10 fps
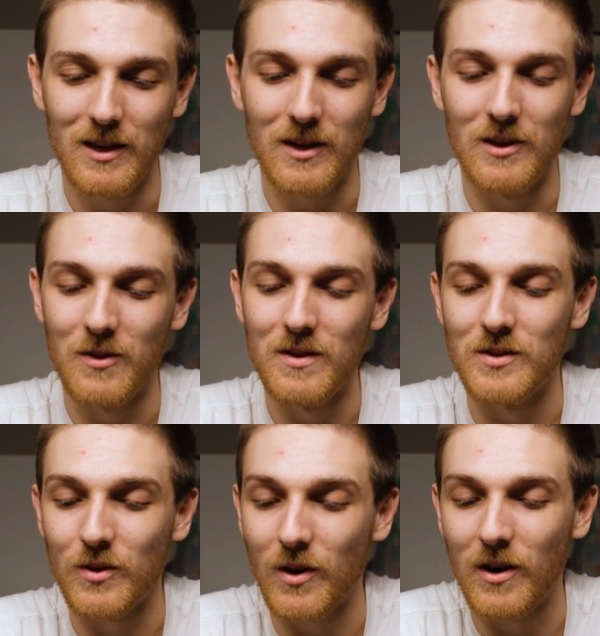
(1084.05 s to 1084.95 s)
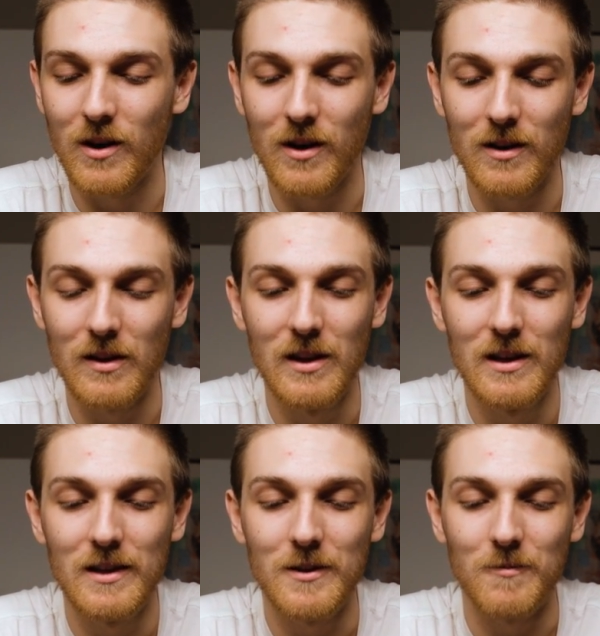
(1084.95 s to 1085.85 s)
You know, these are all
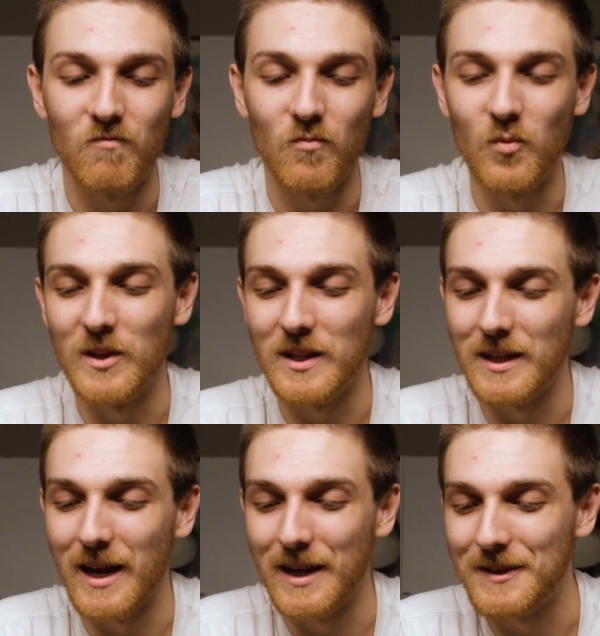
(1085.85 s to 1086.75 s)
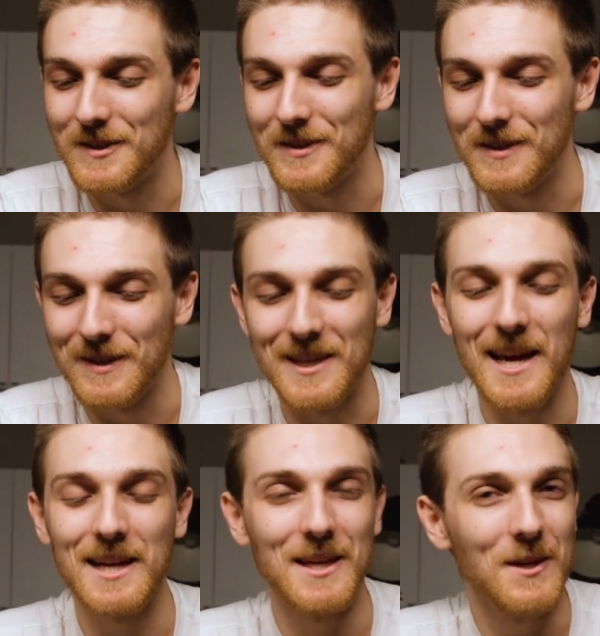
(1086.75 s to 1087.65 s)
really nice
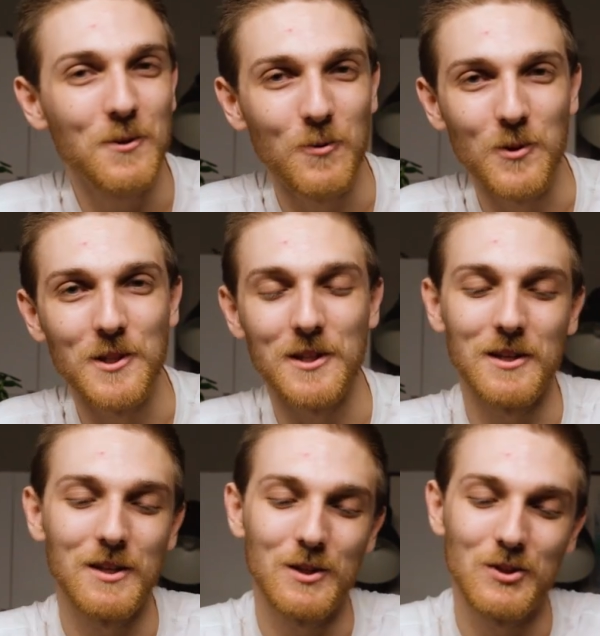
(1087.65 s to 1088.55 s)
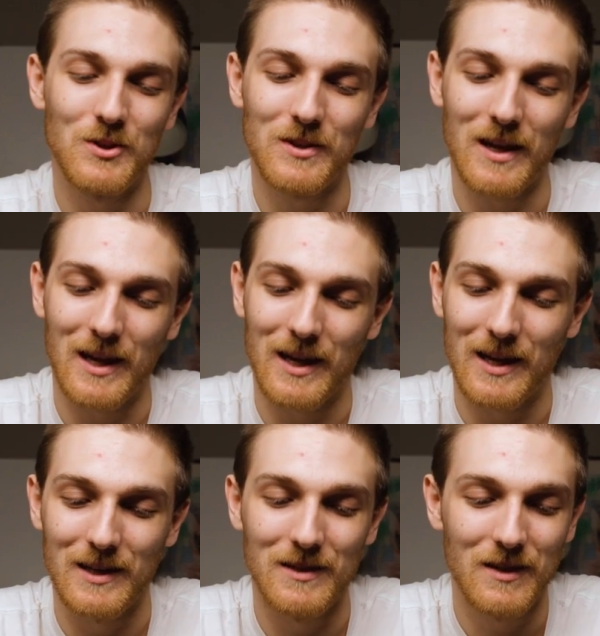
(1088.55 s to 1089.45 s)
Yeti coolers
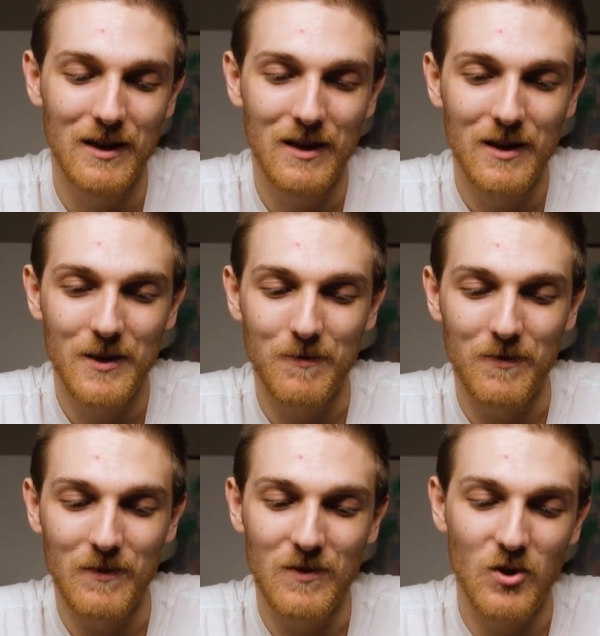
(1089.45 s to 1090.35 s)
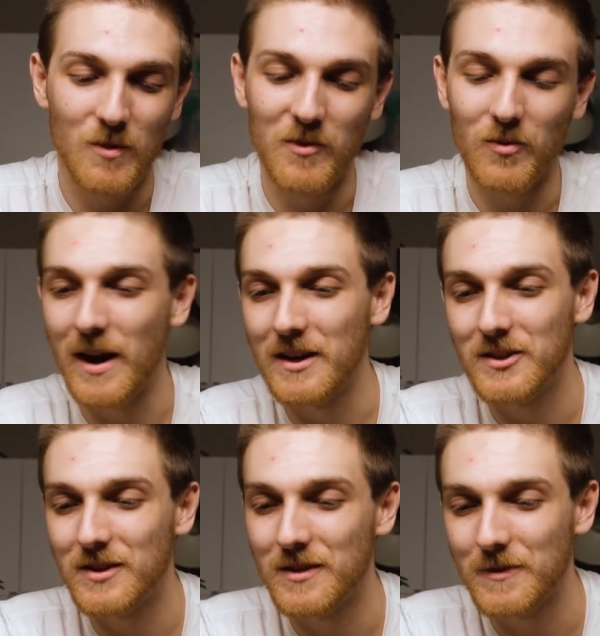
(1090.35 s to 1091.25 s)
and
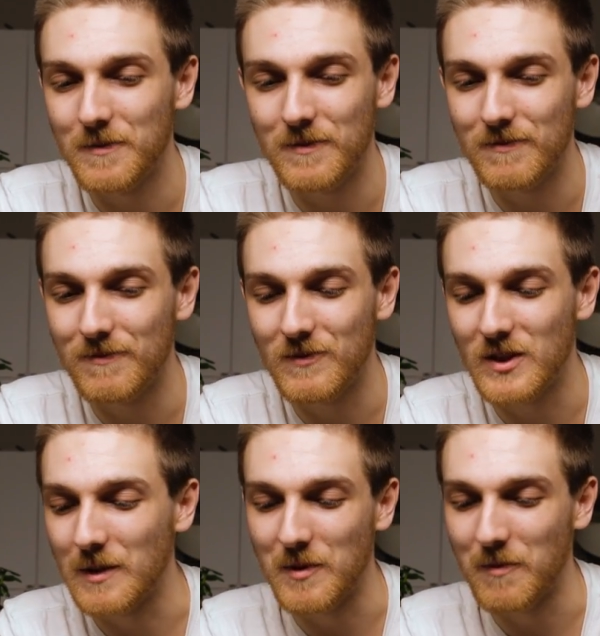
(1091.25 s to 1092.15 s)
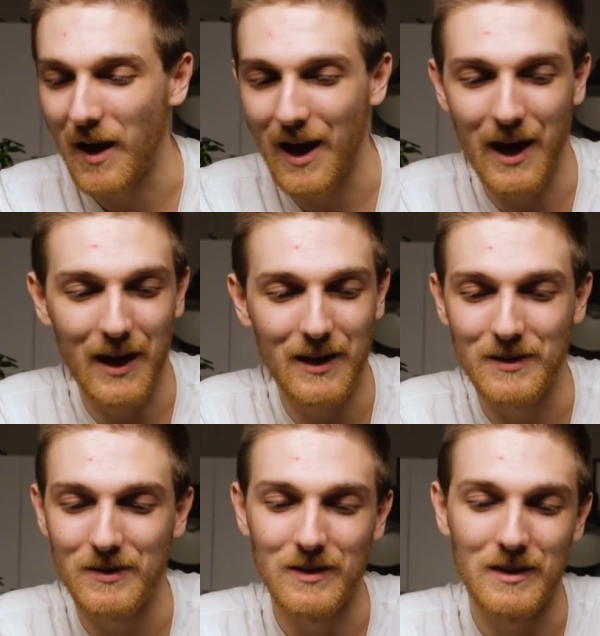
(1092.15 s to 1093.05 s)
Thermarest sleeping bags